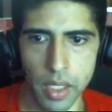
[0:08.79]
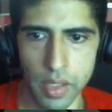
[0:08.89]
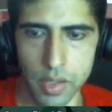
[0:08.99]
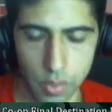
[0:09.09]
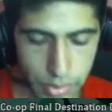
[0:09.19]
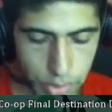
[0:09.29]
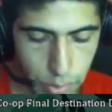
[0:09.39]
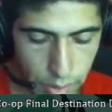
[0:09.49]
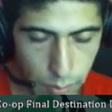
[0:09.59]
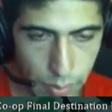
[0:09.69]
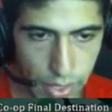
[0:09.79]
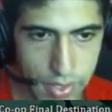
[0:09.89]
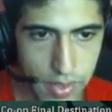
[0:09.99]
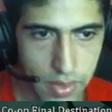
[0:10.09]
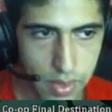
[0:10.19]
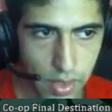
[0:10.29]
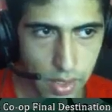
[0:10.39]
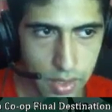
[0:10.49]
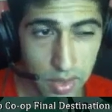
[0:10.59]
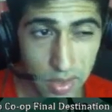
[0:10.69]
So once you make it past this
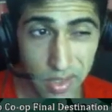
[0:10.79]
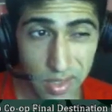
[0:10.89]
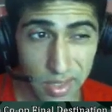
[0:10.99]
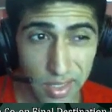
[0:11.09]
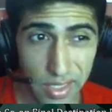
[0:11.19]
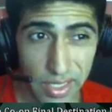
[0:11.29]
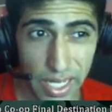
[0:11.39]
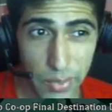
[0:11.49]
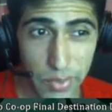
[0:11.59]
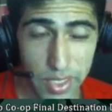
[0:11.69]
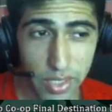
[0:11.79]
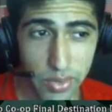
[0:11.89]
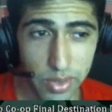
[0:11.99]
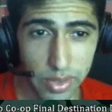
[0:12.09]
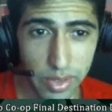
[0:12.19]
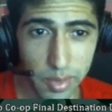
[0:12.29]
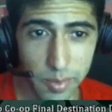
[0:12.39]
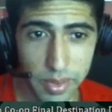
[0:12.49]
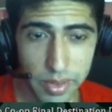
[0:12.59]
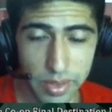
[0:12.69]
stage, I would say you're in the clear,
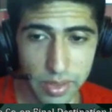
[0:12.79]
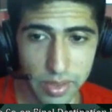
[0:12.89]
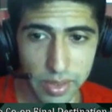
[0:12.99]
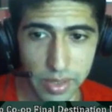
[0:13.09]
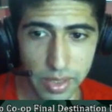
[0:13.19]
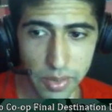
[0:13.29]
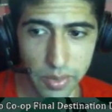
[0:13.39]
but you know,